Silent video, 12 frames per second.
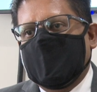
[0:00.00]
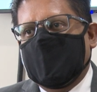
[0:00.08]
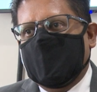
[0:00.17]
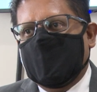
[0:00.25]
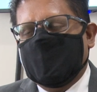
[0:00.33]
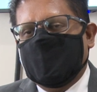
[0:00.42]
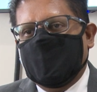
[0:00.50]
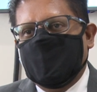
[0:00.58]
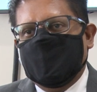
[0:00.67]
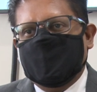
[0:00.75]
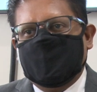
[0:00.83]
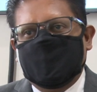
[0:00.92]
Um,
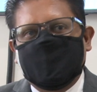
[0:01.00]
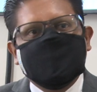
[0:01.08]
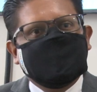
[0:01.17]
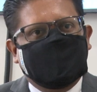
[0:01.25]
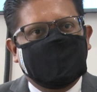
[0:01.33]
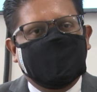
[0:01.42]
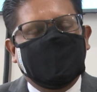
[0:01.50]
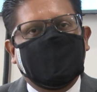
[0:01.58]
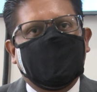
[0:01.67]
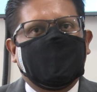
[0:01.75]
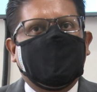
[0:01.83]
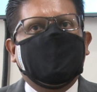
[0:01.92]
we are strategically
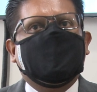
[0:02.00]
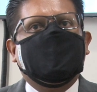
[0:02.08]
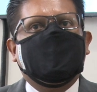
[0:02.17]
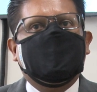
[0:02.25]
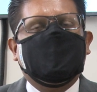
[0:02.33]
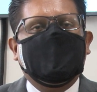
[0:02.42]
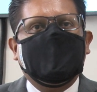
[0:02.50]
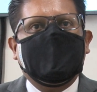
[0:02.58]
located